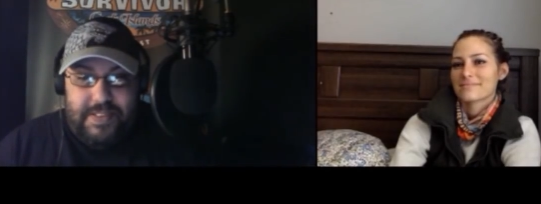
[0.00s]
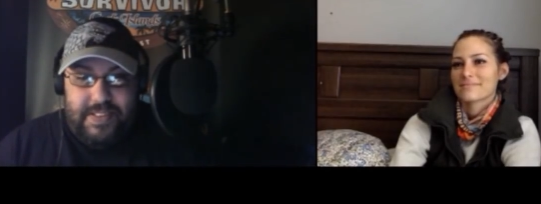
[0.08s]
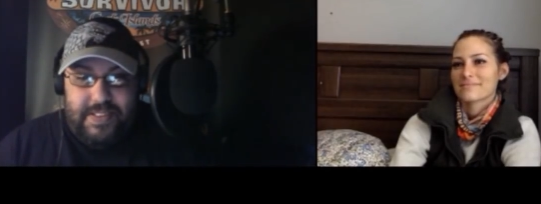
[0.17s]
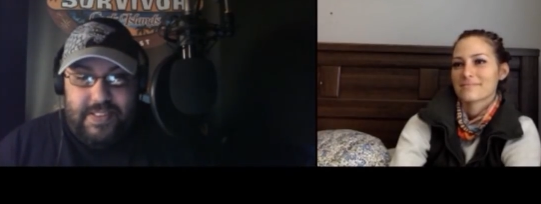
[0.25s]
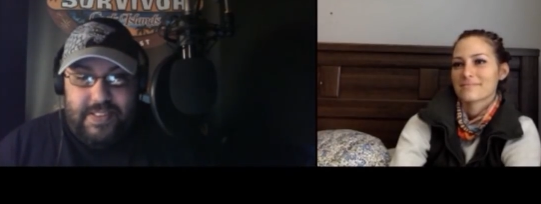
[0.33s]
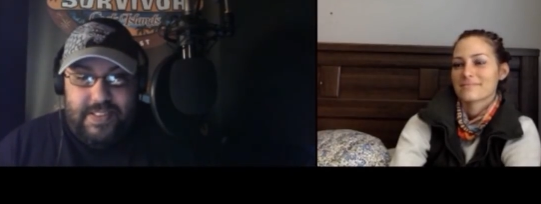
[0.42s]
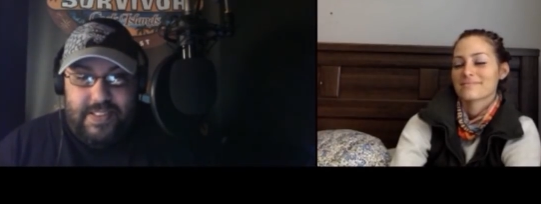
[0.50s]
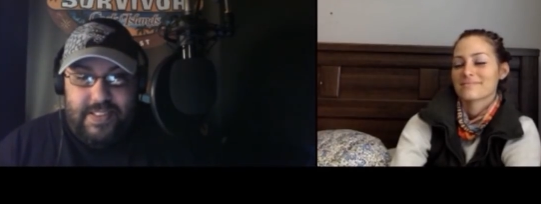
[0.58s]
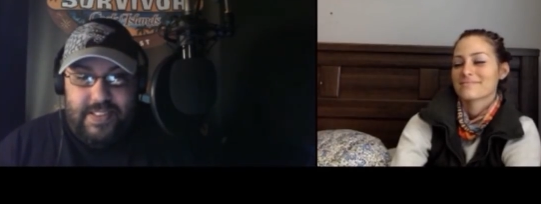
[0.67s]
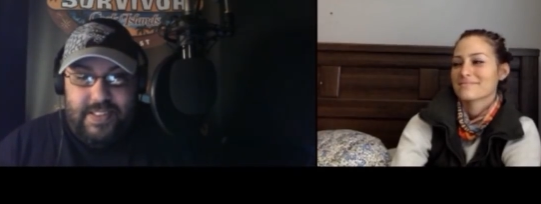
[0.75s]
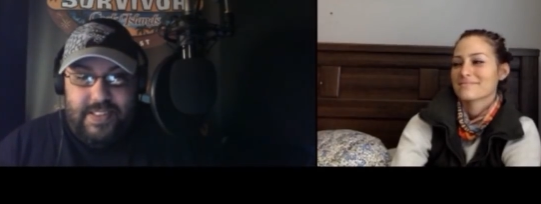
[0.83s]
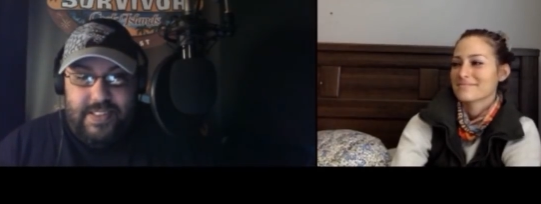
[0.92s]

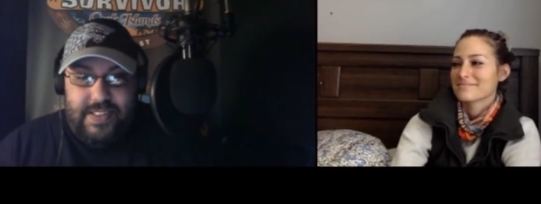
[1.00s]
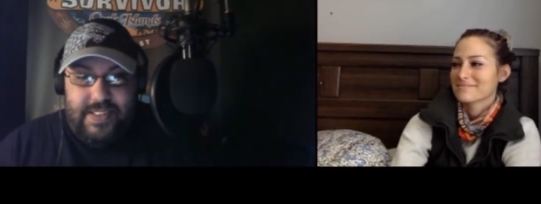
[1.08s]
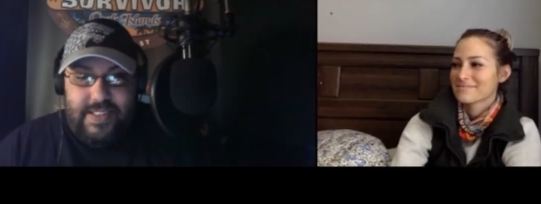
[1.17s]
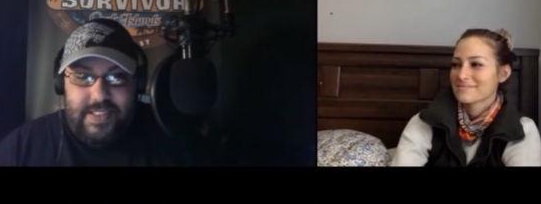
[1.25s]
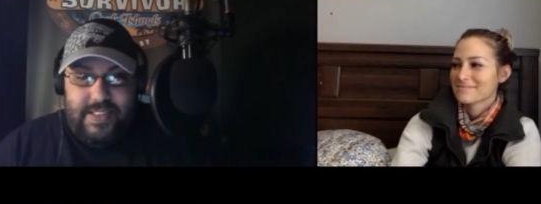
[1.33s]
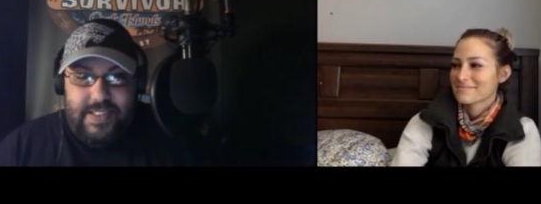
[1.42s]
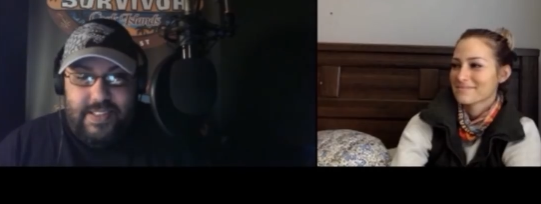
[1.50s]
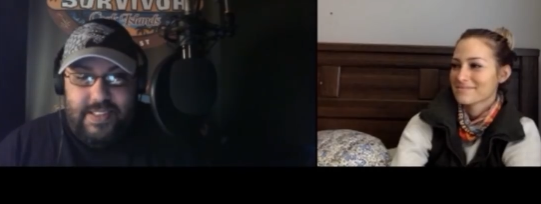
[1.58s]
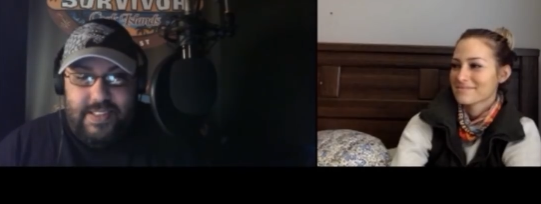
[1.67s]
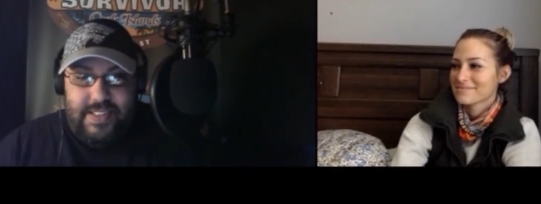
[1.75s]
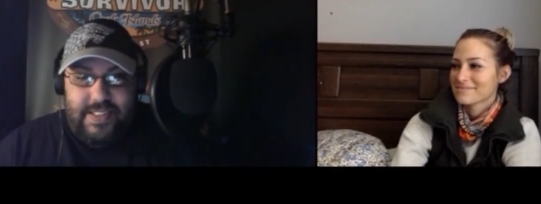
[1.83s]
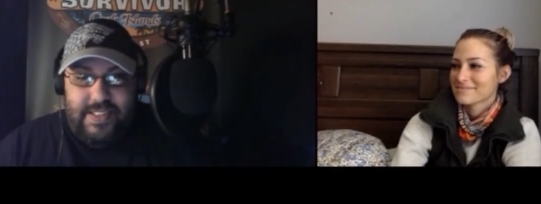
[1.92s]

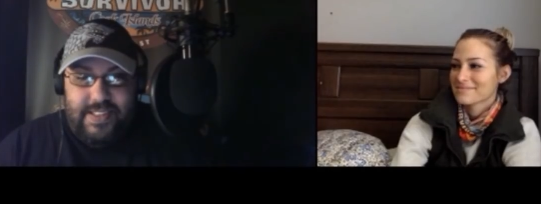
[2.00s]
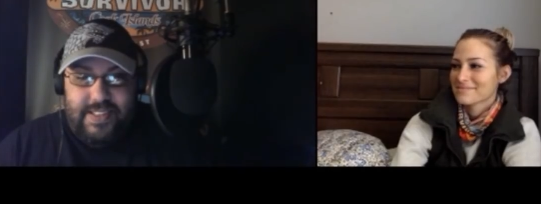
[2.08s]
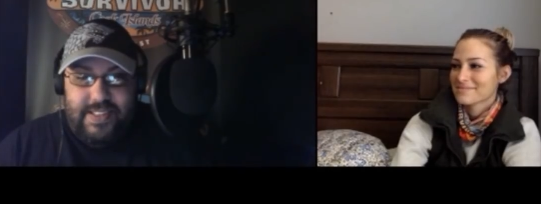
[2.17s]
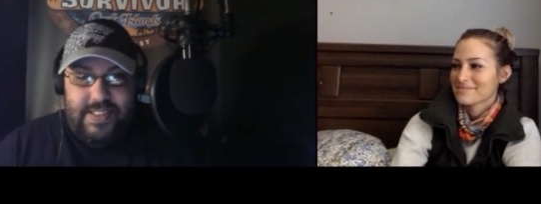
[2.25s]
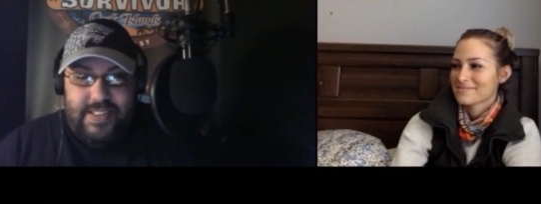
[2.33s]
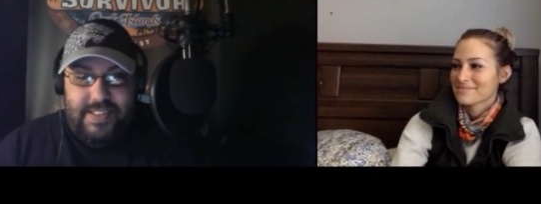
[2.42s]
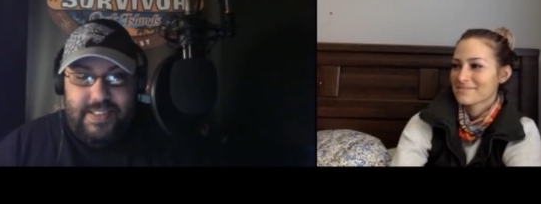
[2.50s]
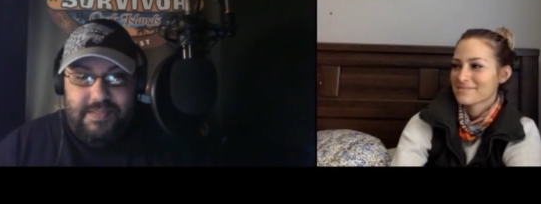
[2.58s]
Nothing is said.